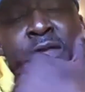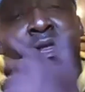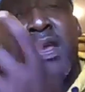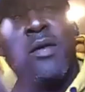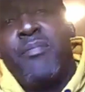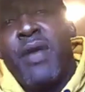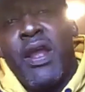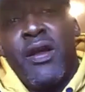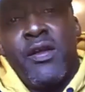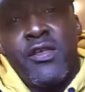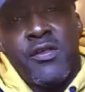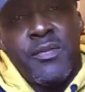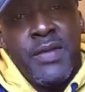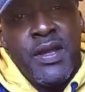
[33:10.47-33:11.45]
the
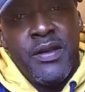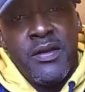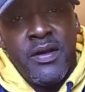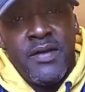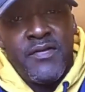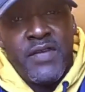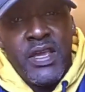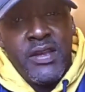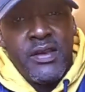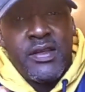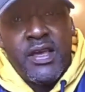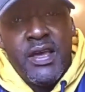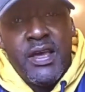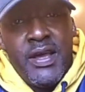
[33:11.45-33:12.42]
embarrassment of
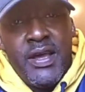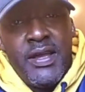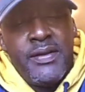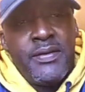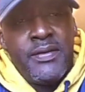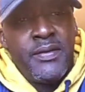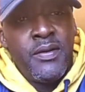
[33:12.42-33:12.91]
getting cut.